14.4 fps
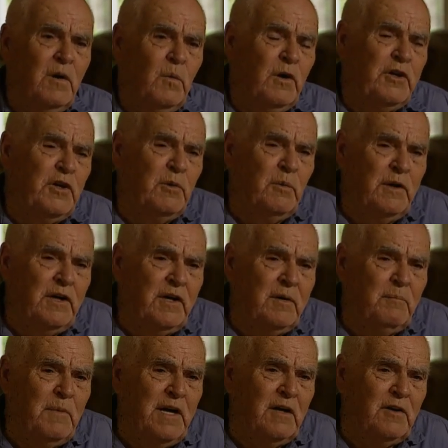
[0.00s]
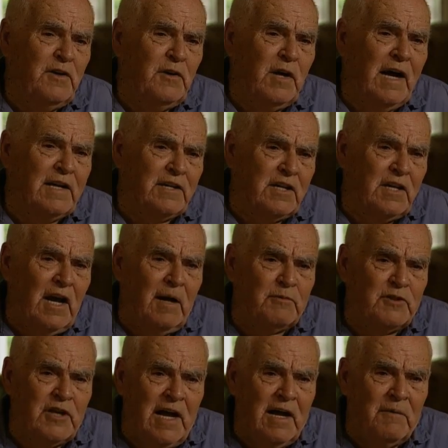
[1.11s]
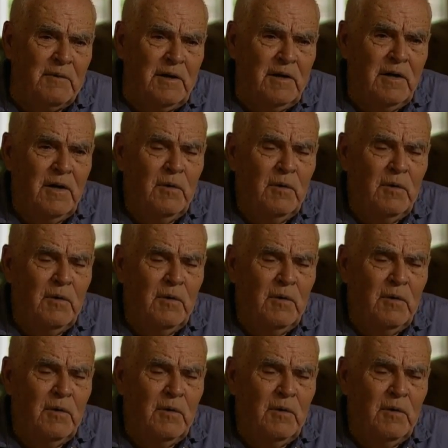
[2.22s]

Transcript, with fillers: when you went in the mill, you got the top salary,